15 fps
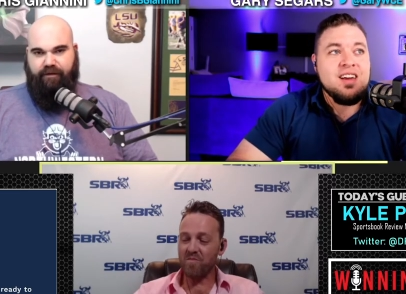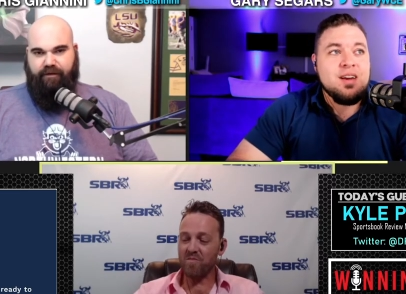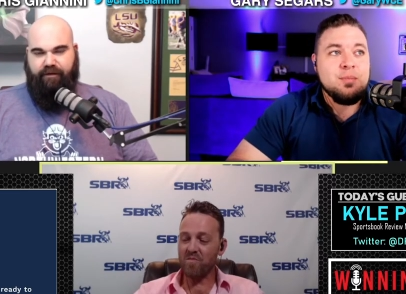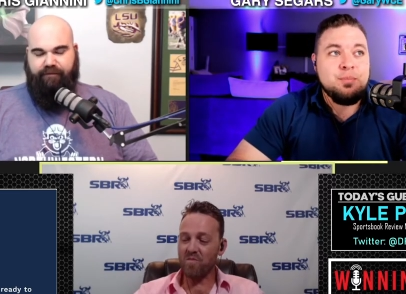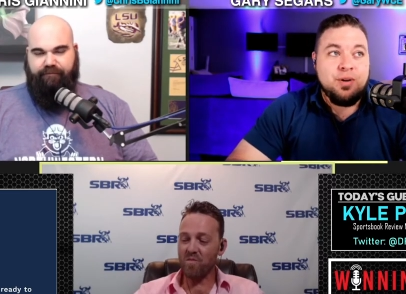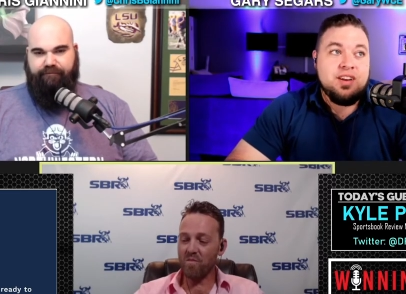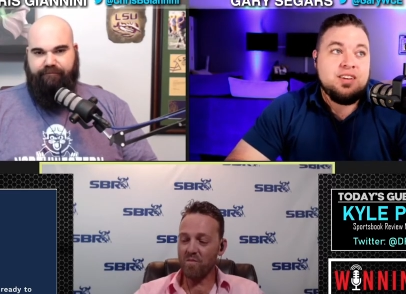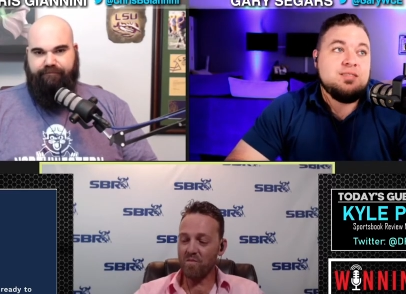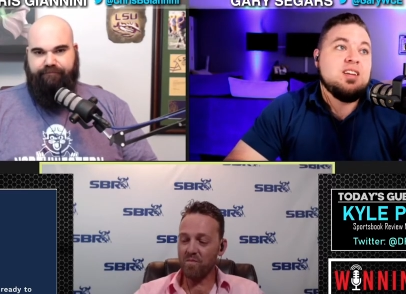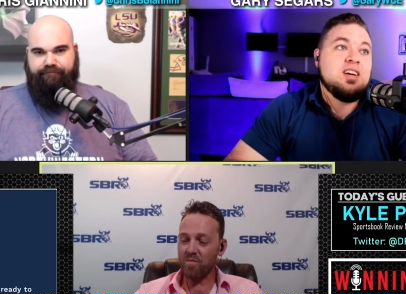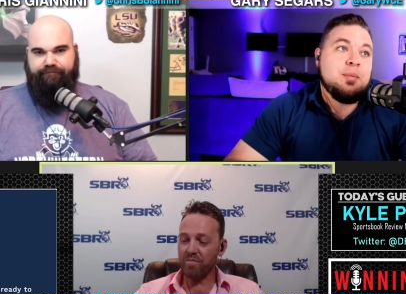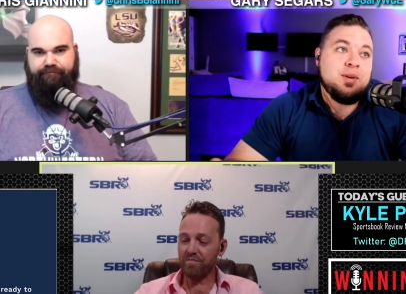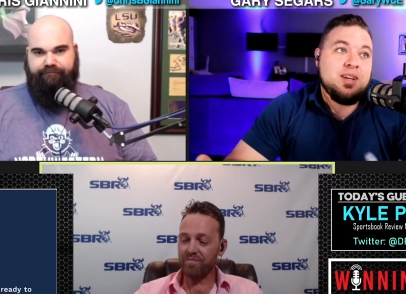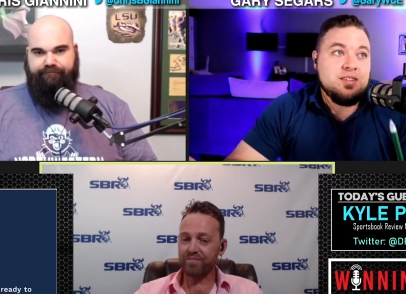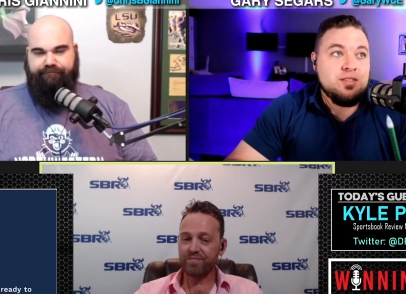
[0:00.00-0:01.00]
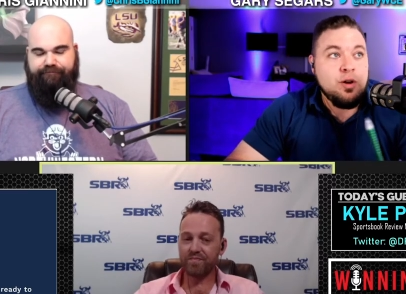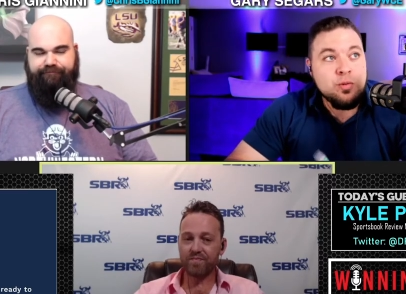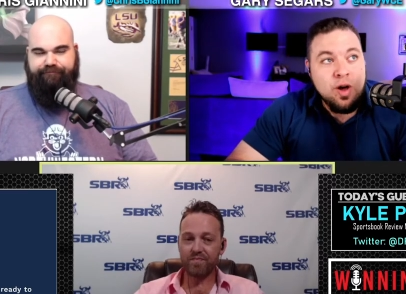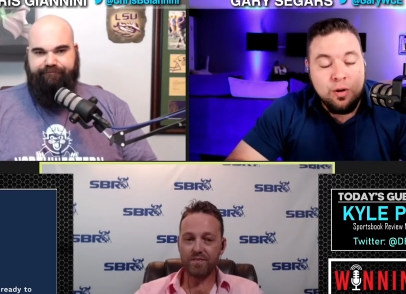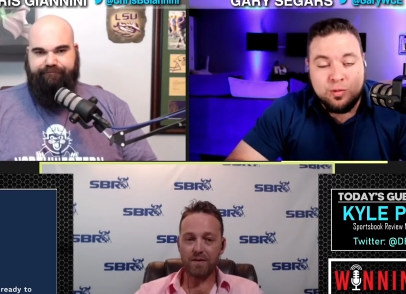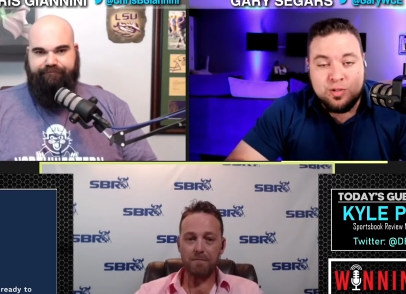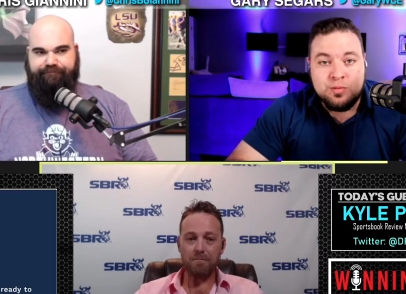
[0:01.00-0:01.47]
Speaker 1: But I mean, who
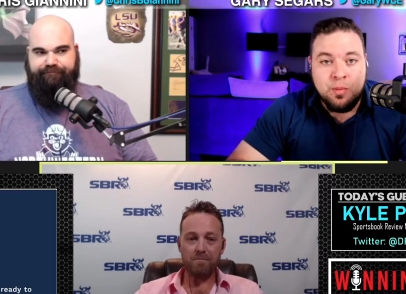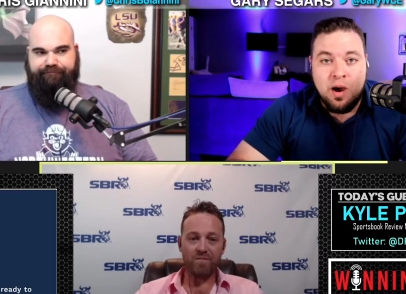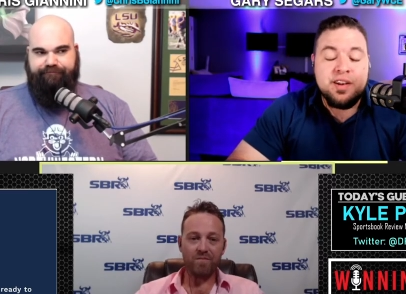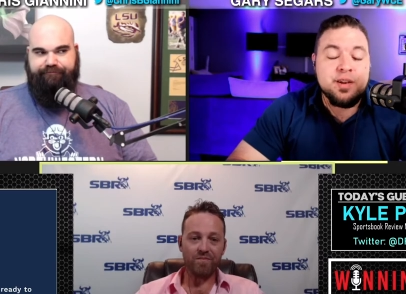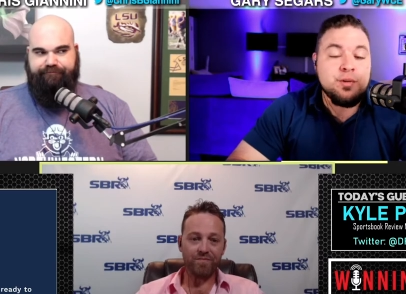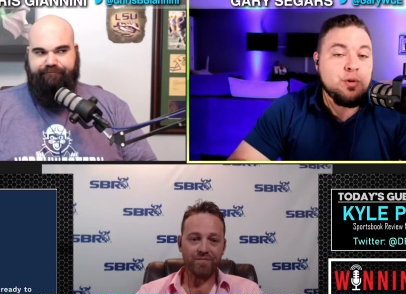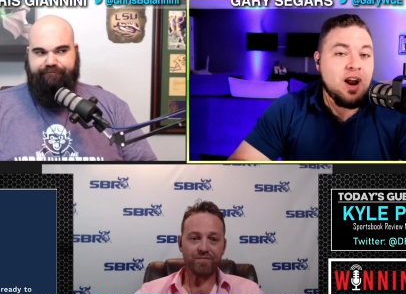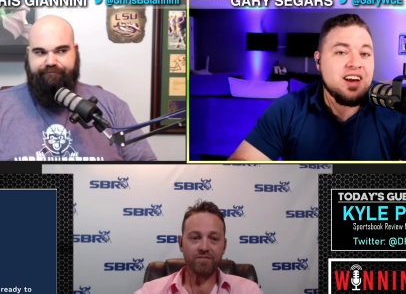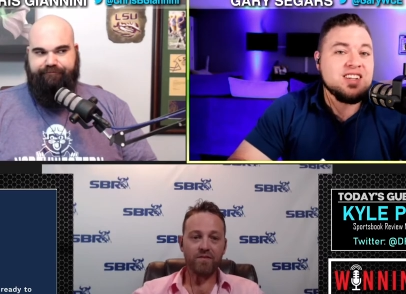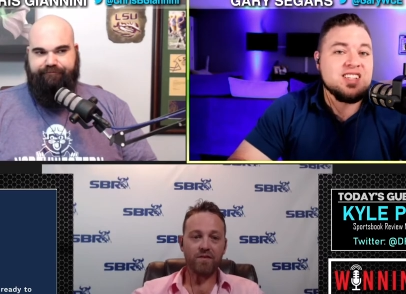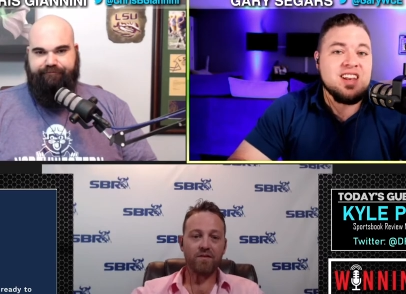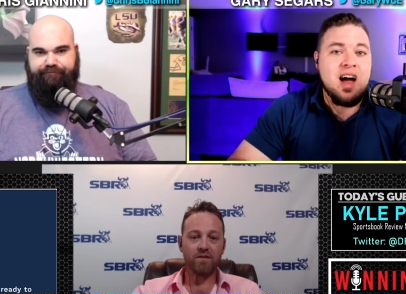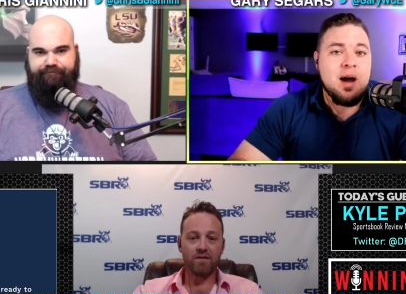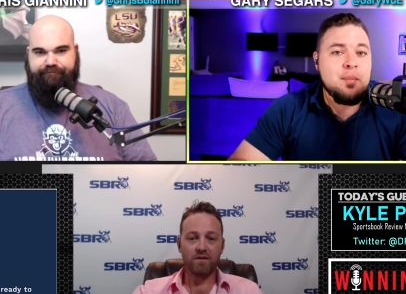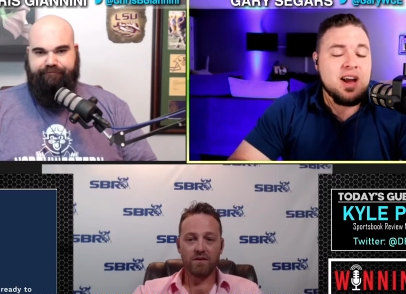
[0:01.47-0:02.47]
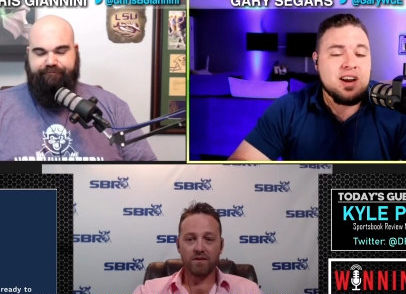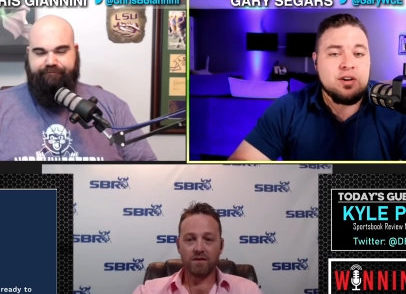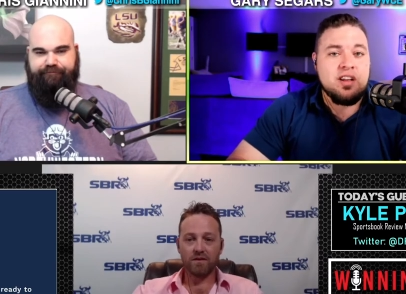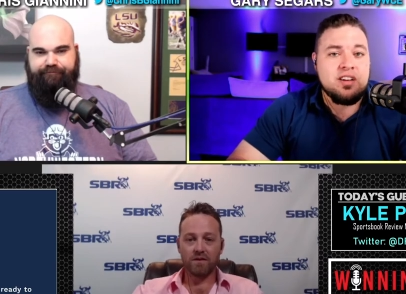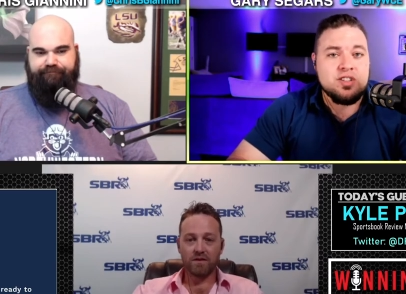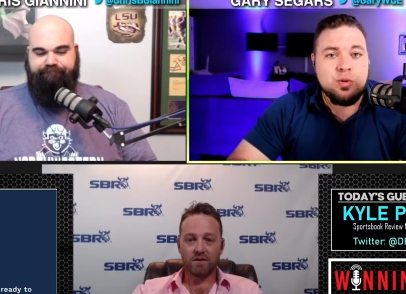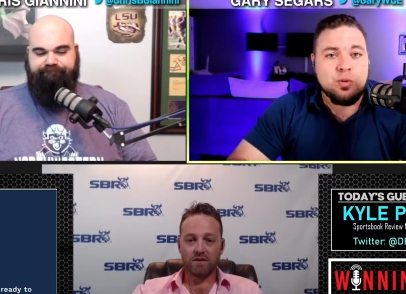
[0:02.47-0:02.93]
knows? Monty Rice, linebacker
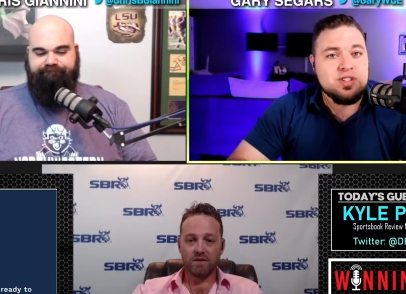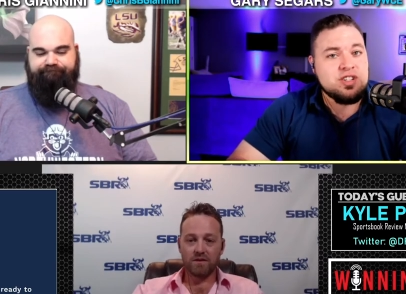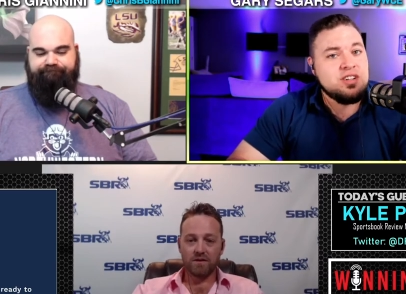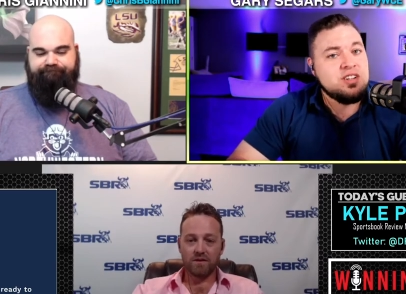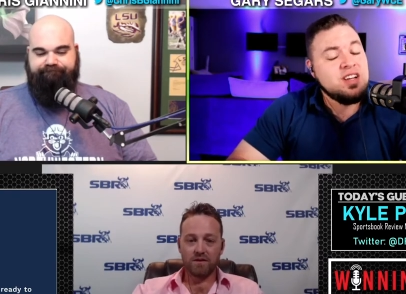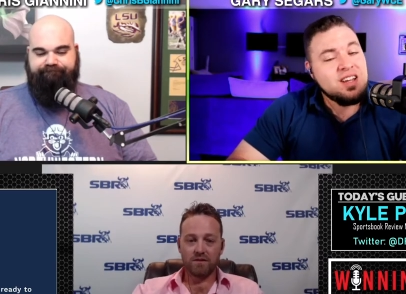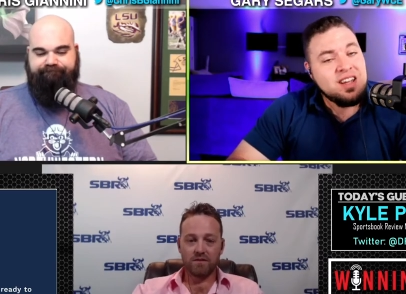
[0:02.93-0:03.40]
out of Georgia,